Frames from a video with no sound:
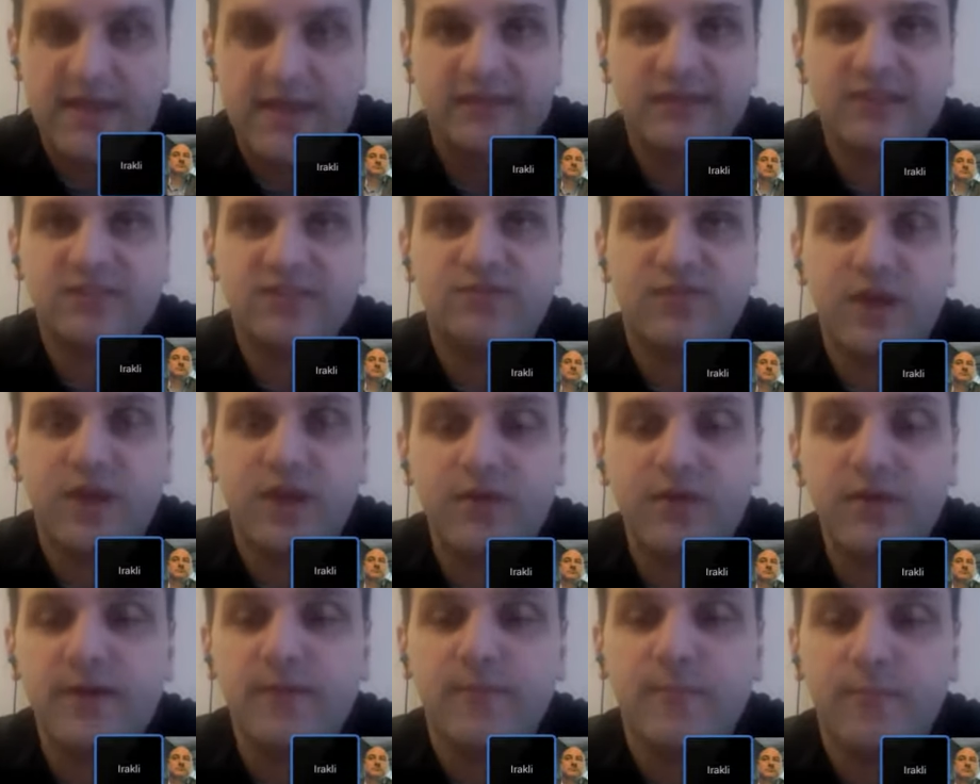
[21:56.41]
it's
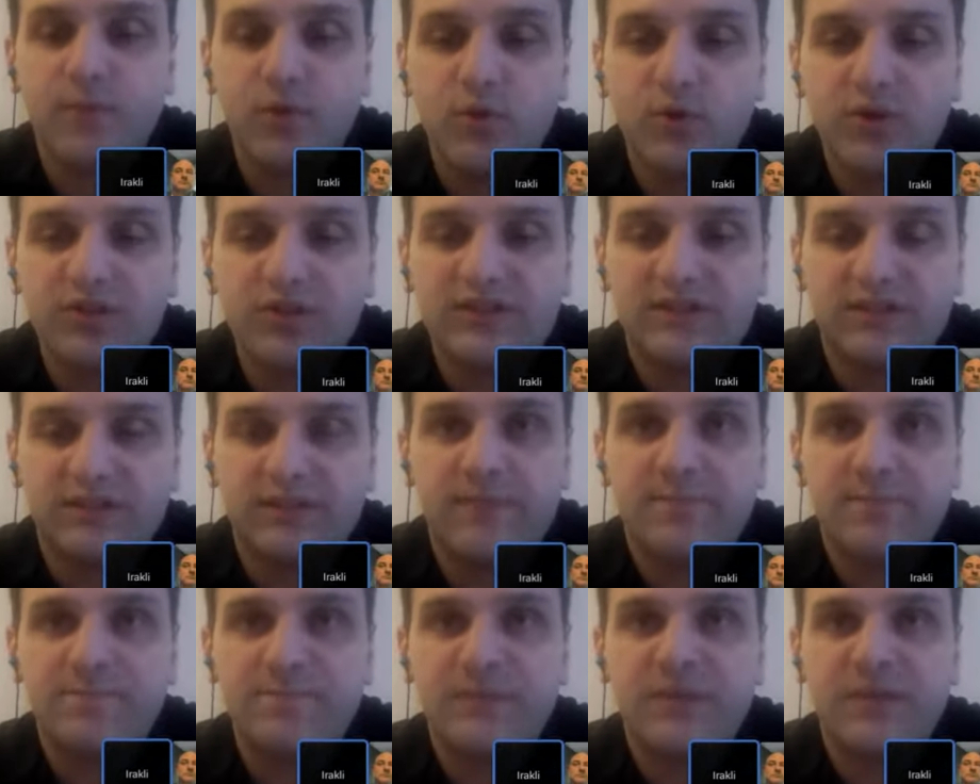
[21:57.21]
very important
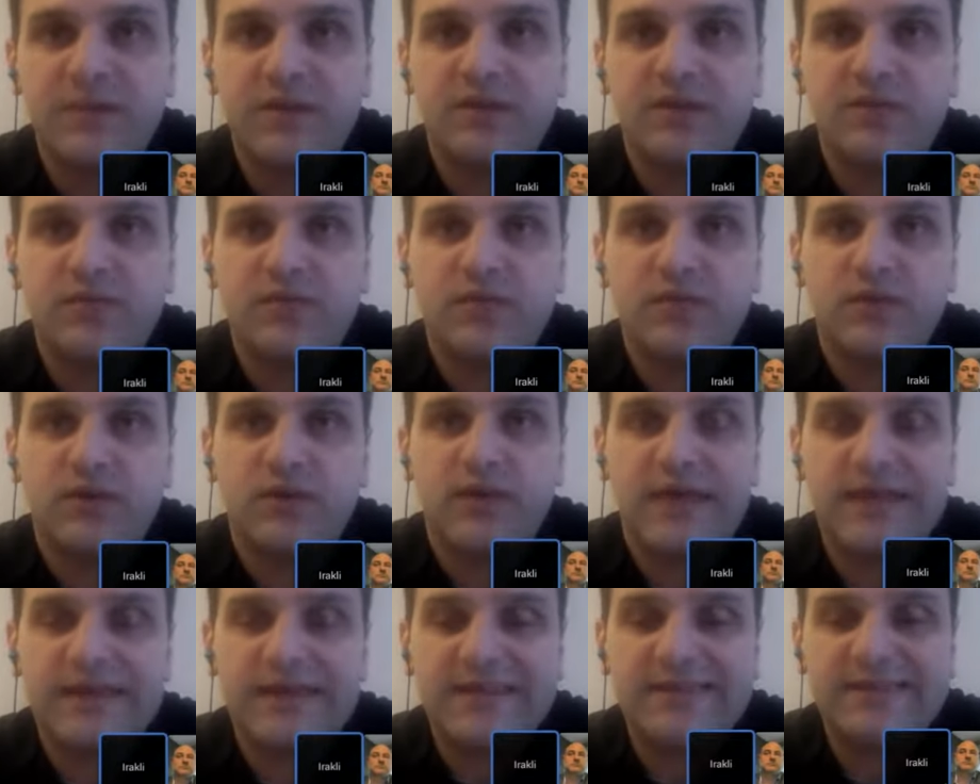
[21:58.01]
for
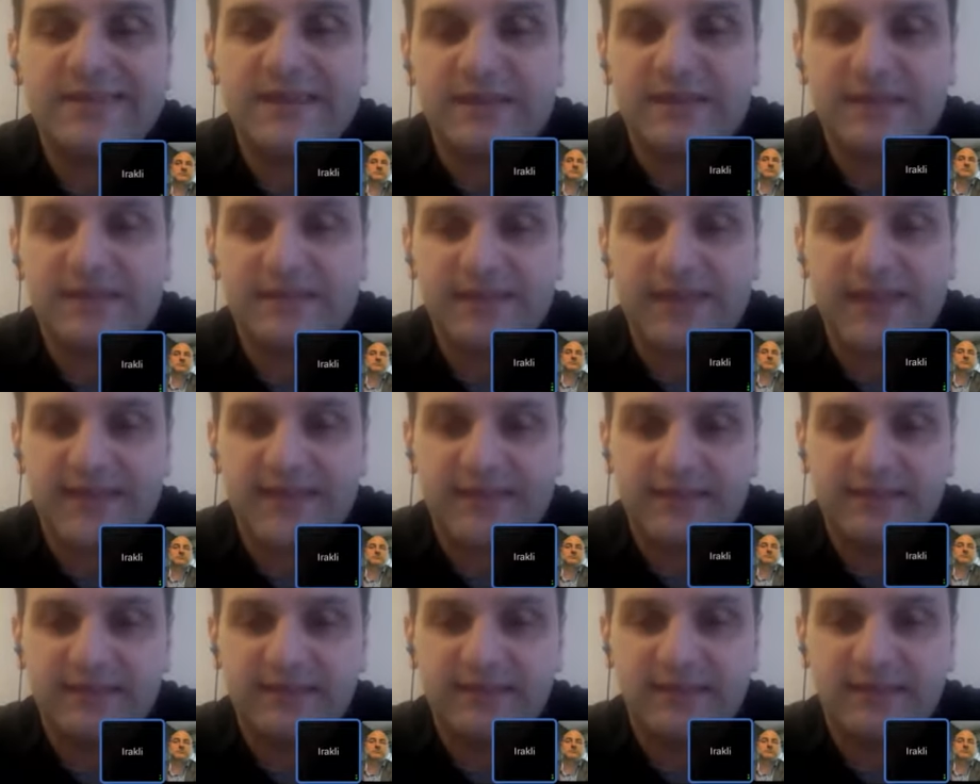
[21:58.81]
any data
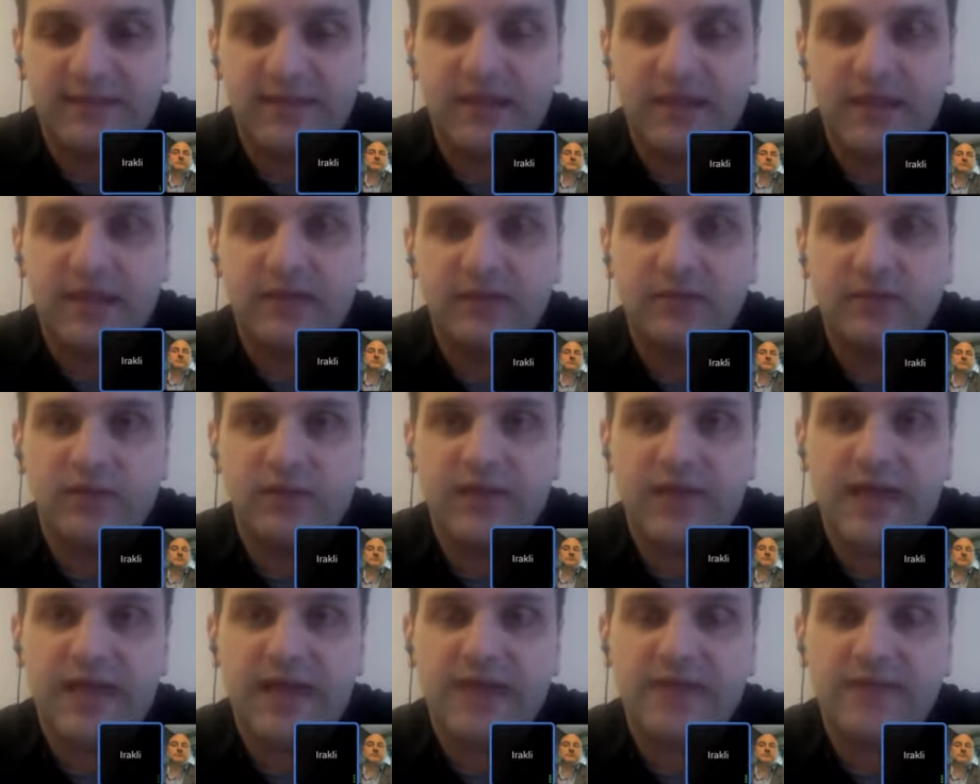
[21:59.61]
entity to
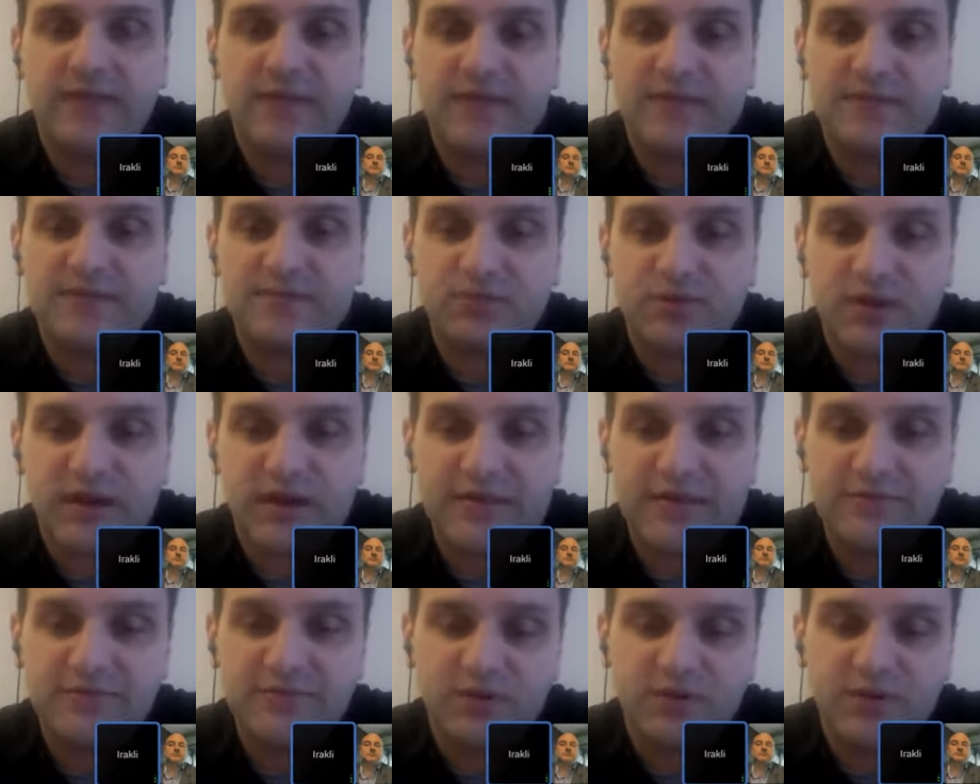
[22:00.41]
have as
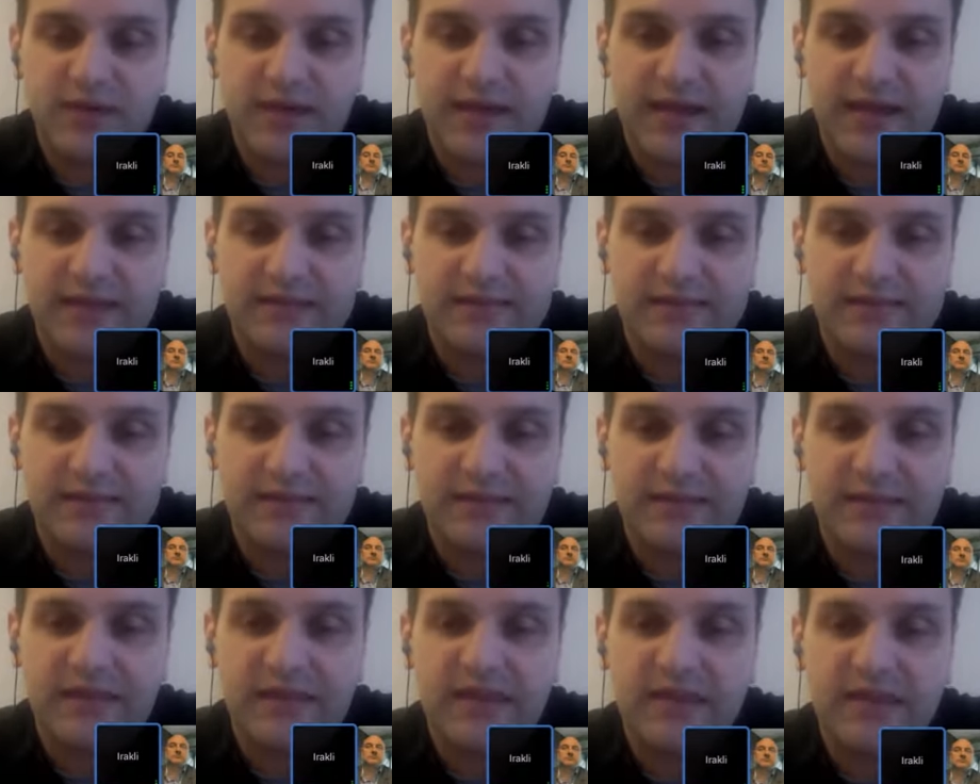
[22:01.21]
primary
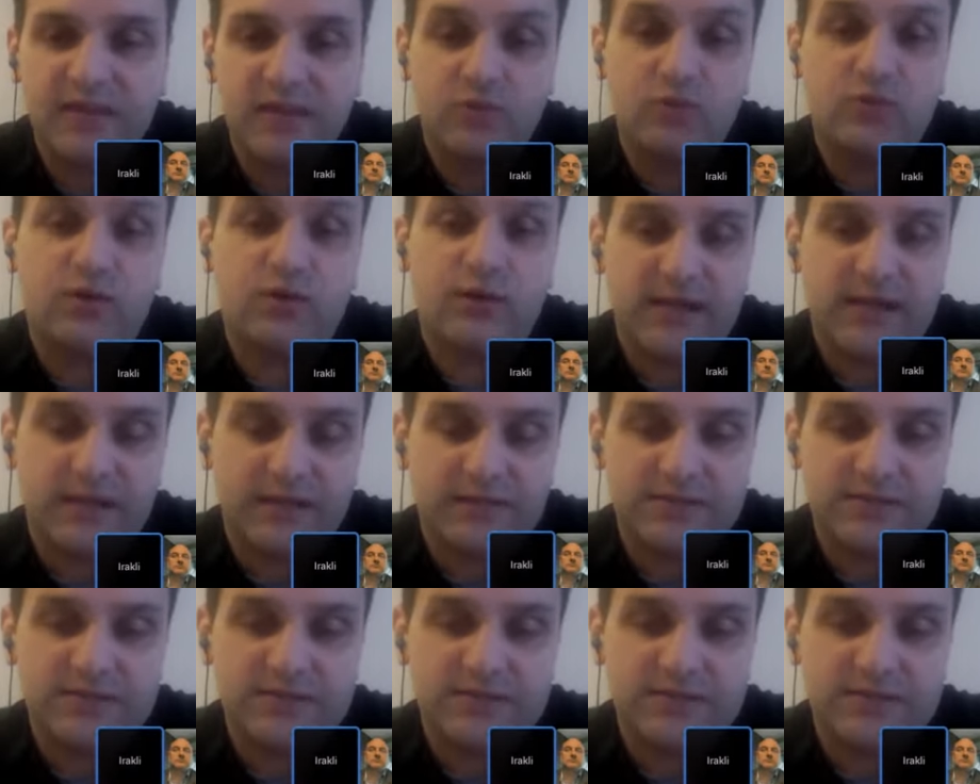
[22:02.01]
ID URLs.